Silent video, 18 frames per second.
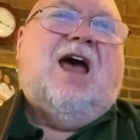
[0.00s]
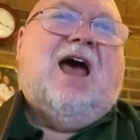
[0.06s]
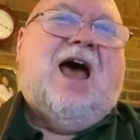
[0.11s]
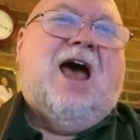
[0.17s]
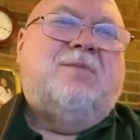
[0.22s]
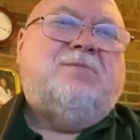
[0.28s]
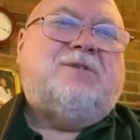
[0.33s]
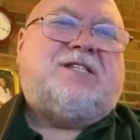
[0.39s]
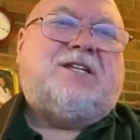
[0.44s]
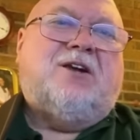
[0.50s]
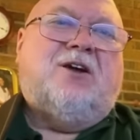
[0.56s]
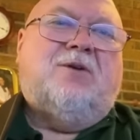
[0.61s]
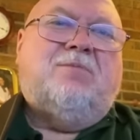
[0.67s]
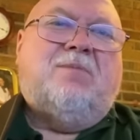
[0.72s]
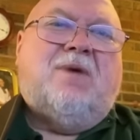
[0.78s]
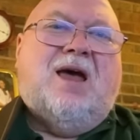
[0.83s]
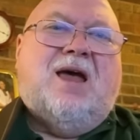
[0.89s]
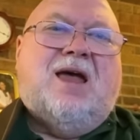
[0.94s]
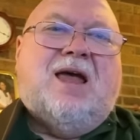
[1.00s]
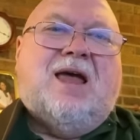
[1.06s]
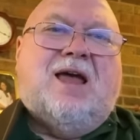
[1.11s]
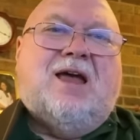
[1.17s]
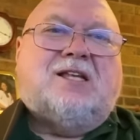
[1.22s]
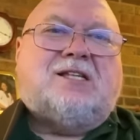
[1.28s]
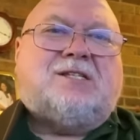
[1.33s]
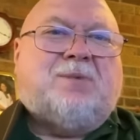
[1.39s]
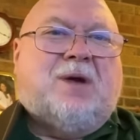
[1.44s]
I'm selling my
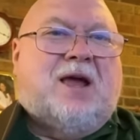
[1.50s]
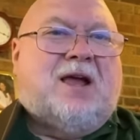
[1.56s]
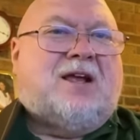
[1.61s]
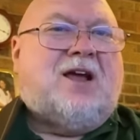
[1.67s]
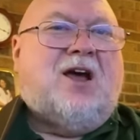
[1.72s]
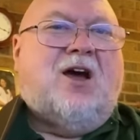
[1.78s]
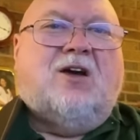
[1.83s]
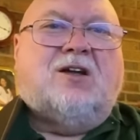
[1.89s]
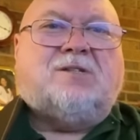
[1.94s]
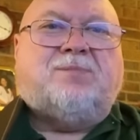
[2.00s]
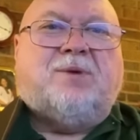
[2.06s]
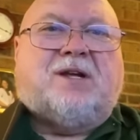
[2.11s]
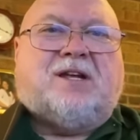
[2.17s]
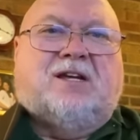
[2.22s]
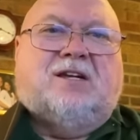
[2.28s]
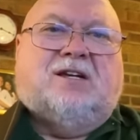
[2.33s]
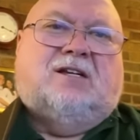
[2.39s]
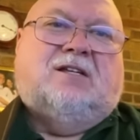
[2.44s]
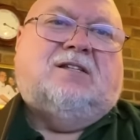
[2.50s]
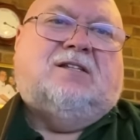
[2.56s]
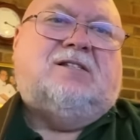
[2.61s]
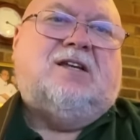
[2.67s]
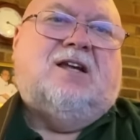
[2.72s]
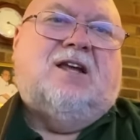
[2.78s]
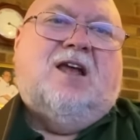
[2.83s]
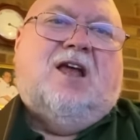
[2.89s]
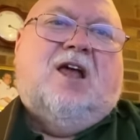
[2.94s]
house, my cars, my
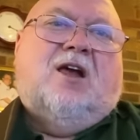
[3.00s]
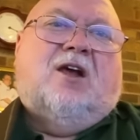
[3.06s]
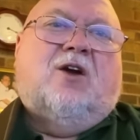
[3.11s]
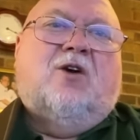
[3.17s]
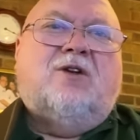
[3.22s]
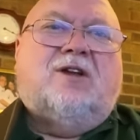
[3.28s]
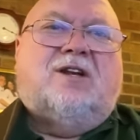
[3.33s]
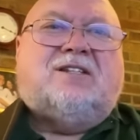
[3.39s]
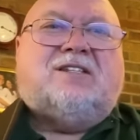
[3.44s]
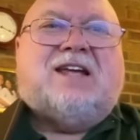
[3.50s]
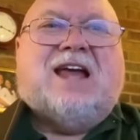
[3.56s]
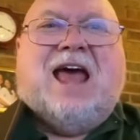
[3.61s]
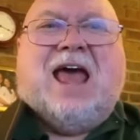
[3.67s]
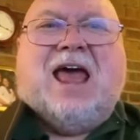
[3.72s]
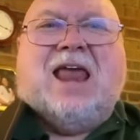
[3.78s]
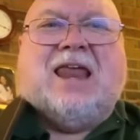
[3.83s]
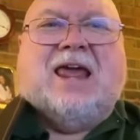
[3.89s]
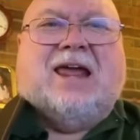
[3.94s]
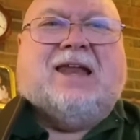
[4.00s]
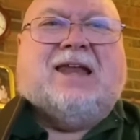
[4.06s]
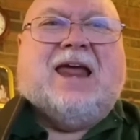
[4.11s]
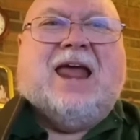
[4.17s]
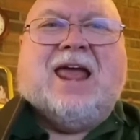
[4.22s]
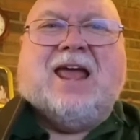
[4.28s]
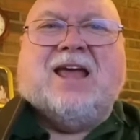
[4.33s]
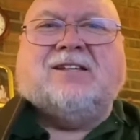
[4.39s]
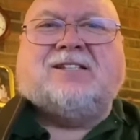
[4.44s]
guns. Going to Thailand,
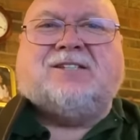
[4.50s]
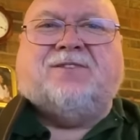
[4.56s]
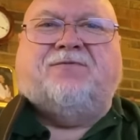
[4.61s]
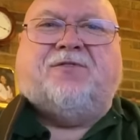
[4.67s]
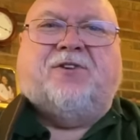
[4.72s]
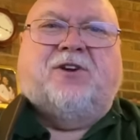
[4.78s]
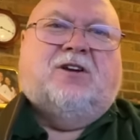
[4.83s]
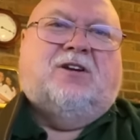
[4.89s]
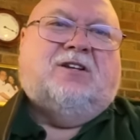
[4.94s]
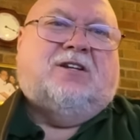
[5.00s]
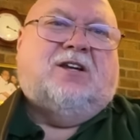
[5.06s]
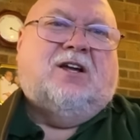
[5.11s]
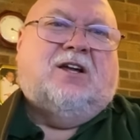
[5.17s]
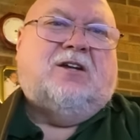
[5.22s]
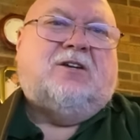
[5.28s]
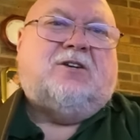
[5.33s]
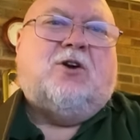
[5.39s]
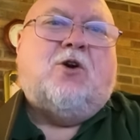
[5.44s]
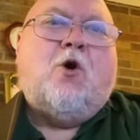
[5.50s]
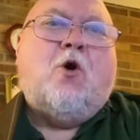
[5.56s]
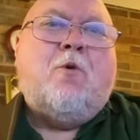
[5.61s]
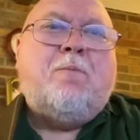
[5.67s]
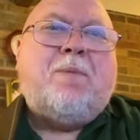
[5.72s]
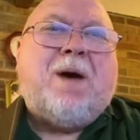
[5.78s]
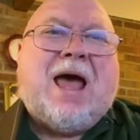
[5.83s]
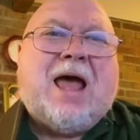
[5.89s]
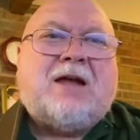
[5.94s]
have some fun. Gonna
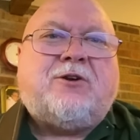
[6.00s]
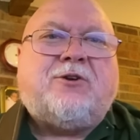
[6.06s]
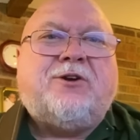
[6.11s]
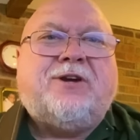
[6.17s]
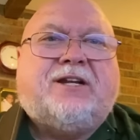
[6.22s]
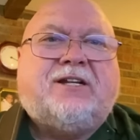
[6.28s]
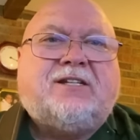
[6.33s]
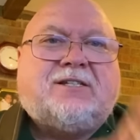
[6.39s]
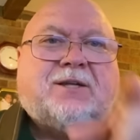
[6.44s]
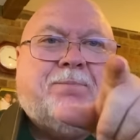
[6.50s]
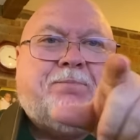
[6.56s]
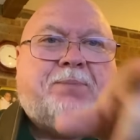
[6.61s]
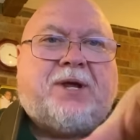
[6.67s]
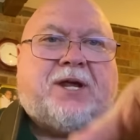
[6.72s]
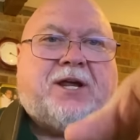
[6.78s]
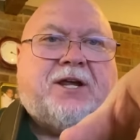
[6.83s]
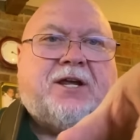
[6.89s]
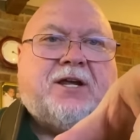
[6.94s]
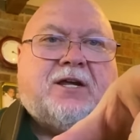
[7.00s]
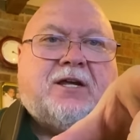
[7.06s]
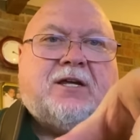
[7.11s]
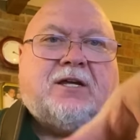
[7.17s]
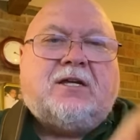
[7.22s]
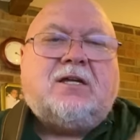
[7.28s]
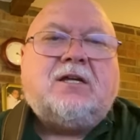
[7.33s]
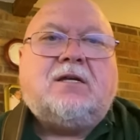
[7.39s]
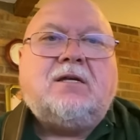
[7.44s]
go buy Chris a
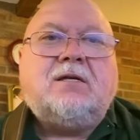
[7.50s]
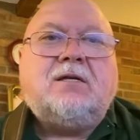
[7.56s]
beer.